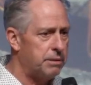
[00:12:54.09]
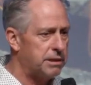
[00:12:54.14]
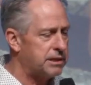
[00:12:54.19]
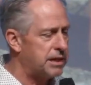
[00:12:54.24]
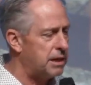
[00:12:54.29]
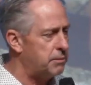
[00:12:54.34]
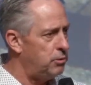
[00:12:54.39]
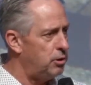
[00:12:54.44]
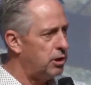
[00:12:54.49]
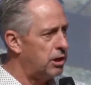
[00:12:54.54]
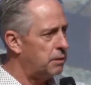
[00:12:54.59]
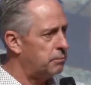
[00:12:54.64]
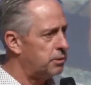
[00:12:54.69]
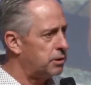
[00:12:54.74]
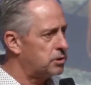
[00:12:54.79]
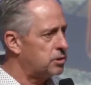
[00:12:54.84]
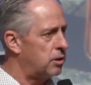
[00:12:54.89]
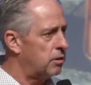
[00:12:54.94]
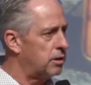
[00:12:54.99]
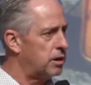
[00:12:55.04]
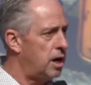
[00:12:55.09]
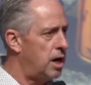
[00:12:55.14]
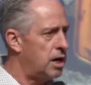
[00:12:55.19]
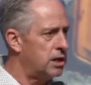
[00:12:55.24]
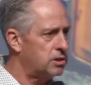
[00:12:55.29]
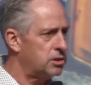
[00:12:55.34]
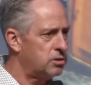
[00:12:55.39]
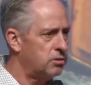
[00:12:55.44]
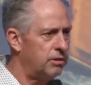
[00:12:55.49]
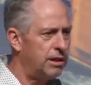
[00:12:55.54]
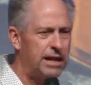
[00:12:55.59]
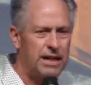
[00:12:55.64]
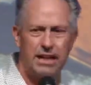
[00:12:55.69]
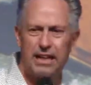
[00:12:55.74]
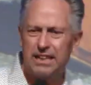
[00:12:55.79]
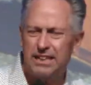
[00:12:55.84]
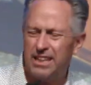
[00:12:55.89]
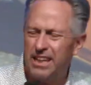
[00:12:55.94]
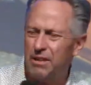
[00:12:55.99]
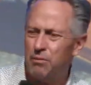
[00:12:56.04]
By the time you get up there, it's all gone. So, hey,
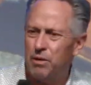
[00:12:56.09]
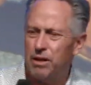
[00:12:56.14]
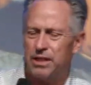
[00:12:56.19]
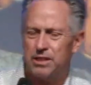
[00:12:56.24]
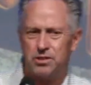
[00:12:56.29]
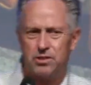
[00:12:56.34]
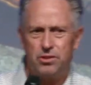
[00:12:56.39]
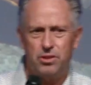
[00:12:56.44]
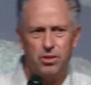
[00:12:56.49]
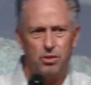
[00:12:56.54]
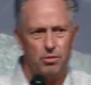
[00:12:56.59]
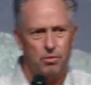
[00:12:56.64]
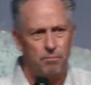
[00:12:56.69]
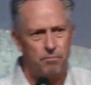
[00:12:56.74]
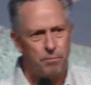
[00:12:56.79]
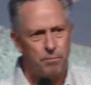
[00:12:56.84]
I tell you what, let's do.